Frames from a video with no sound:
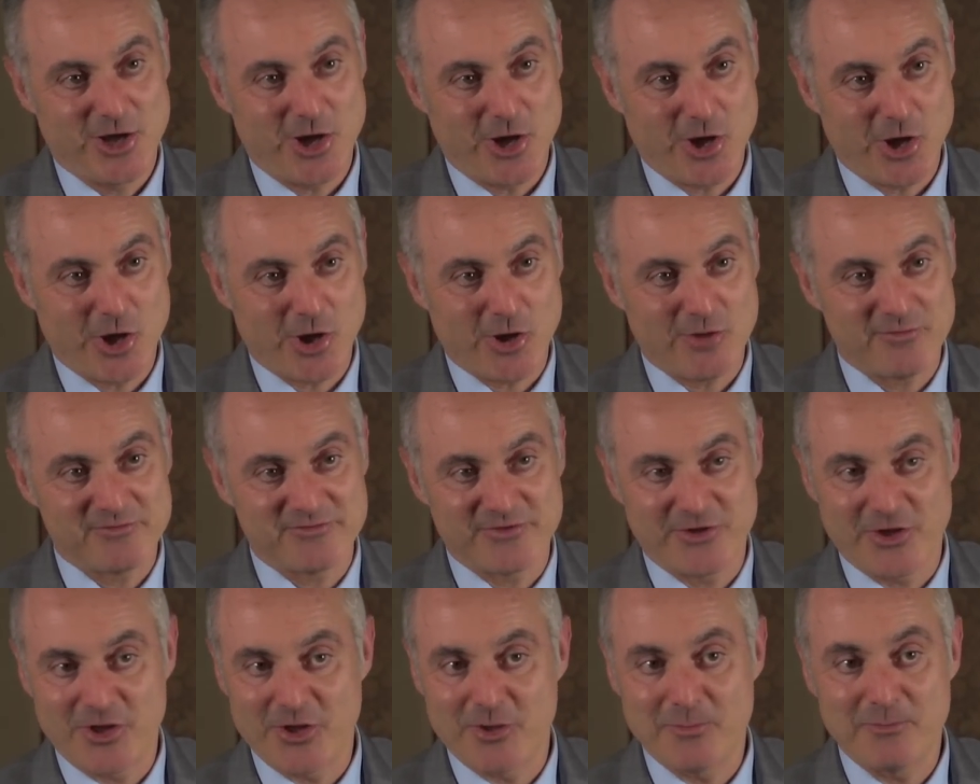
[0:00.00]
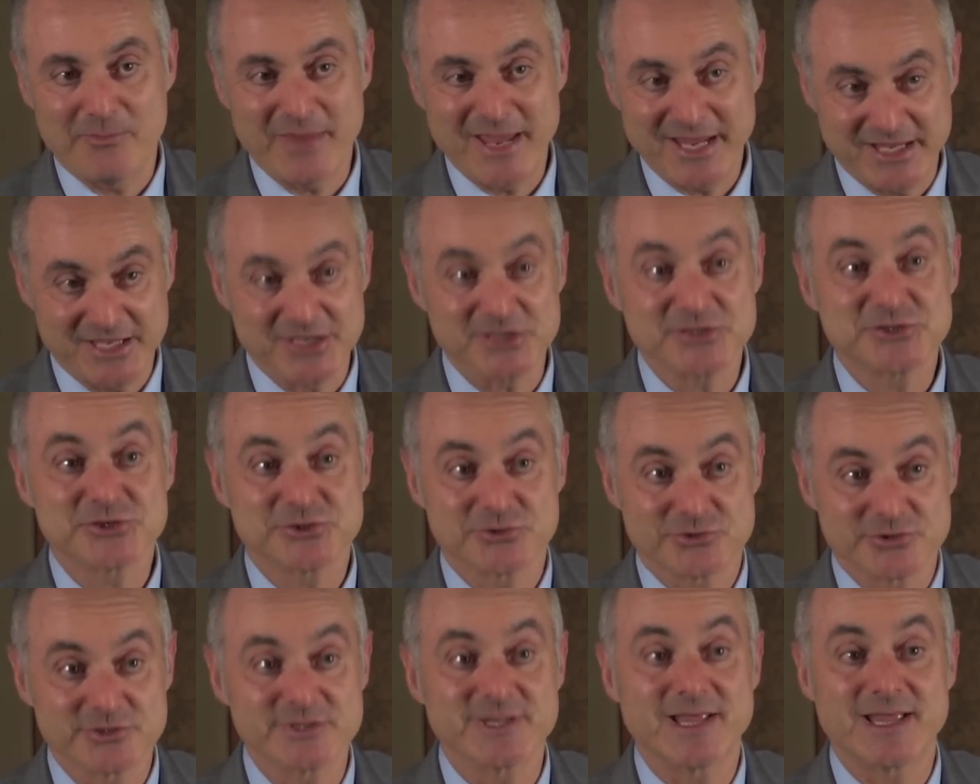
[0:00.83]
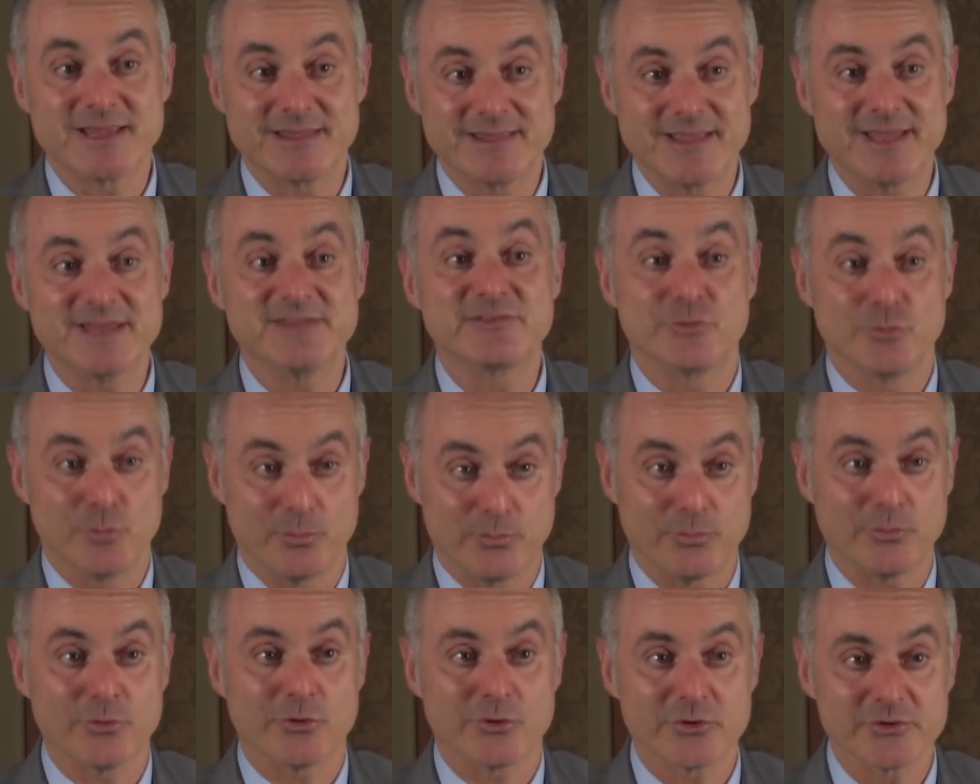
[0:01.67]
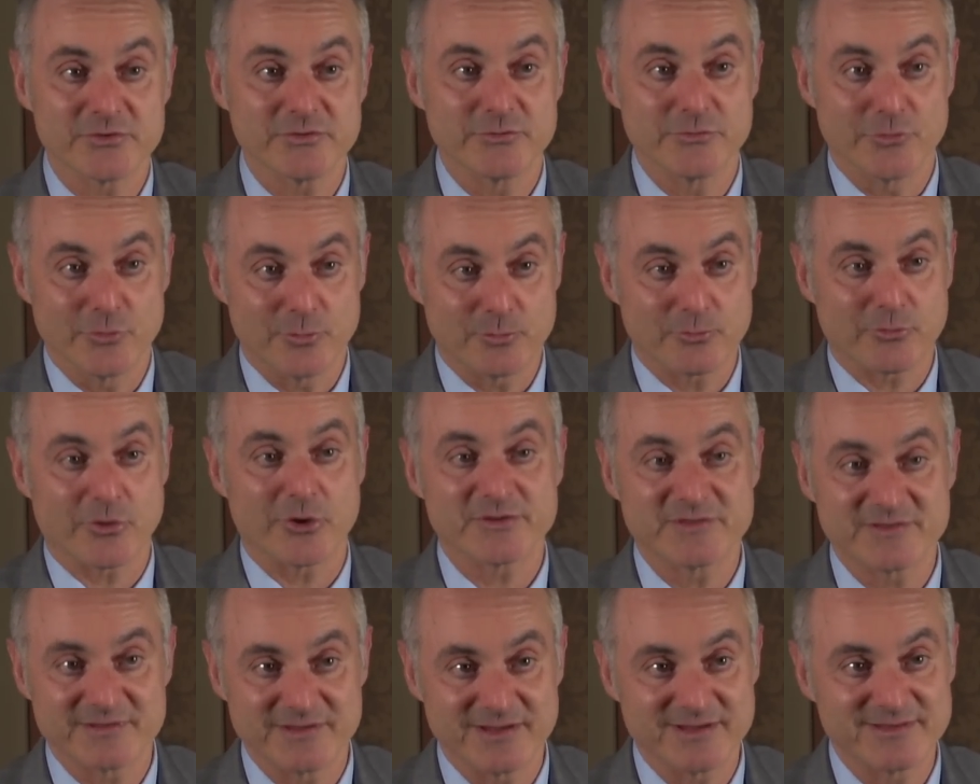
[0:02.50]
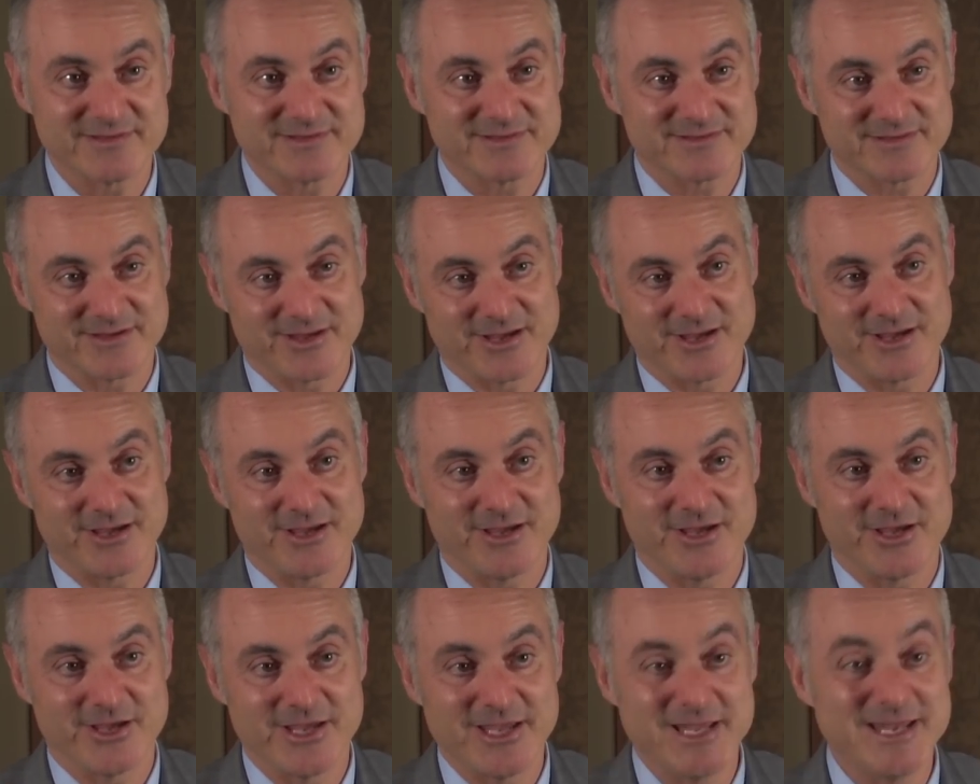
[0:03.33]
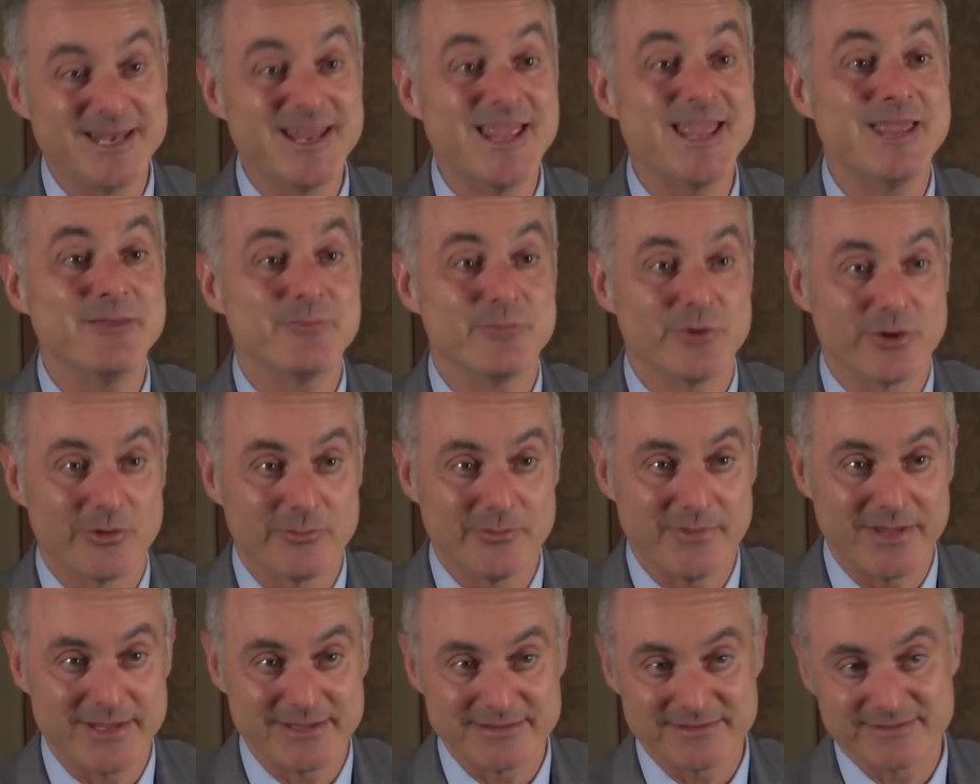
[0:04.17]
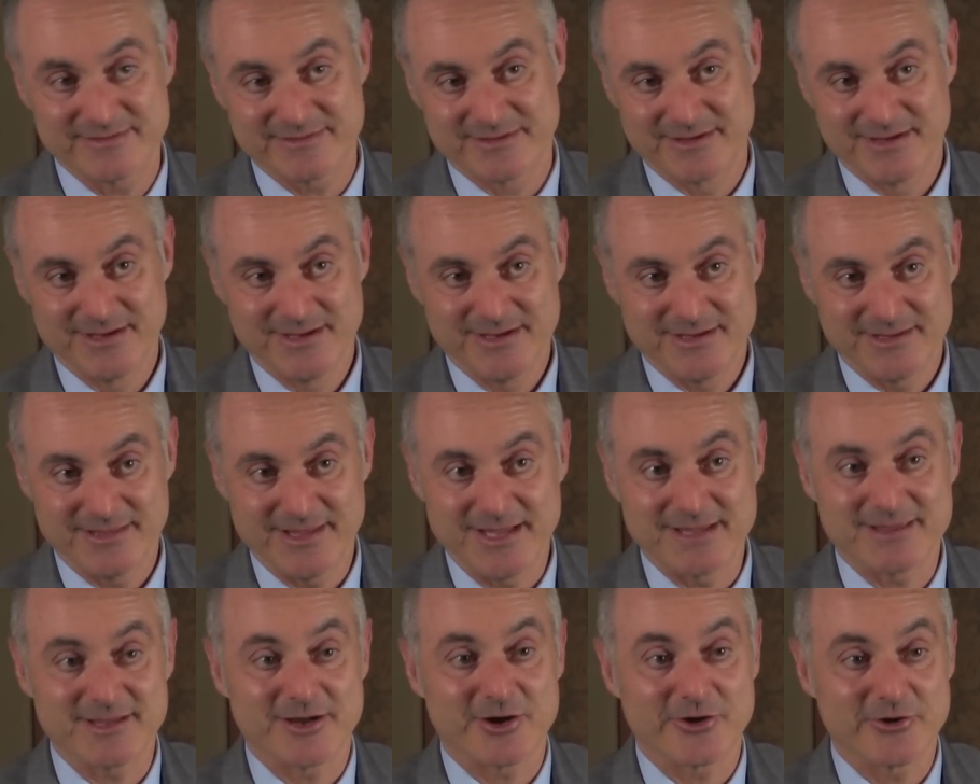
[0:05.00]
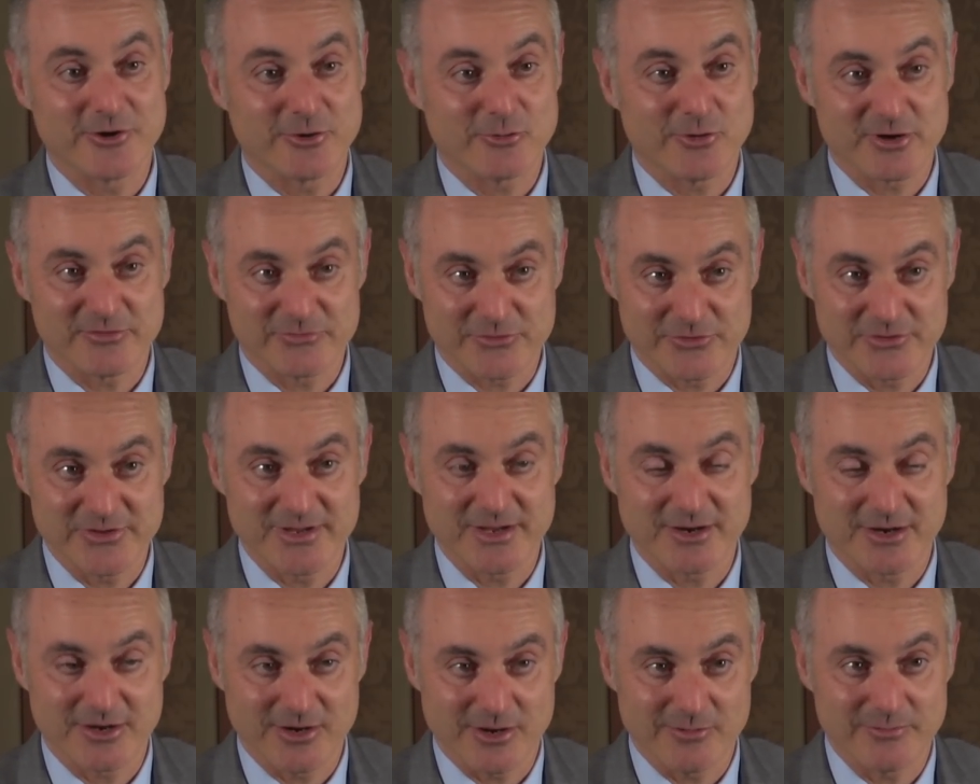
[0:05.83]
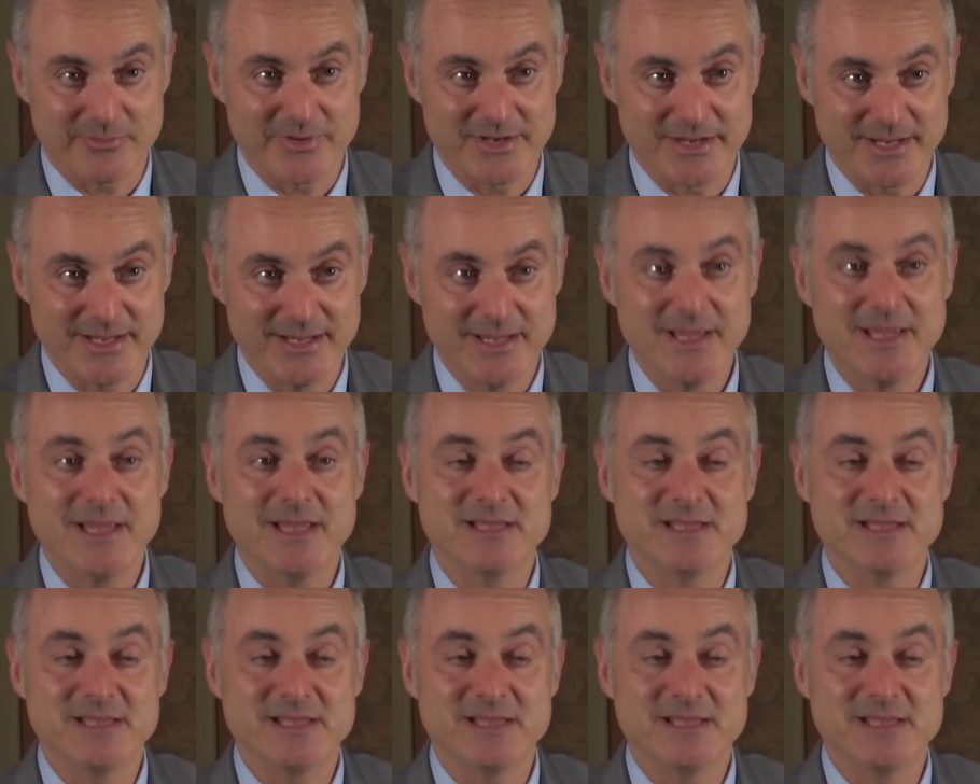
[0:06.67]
of making sure that they support the process enablement that are required for their company.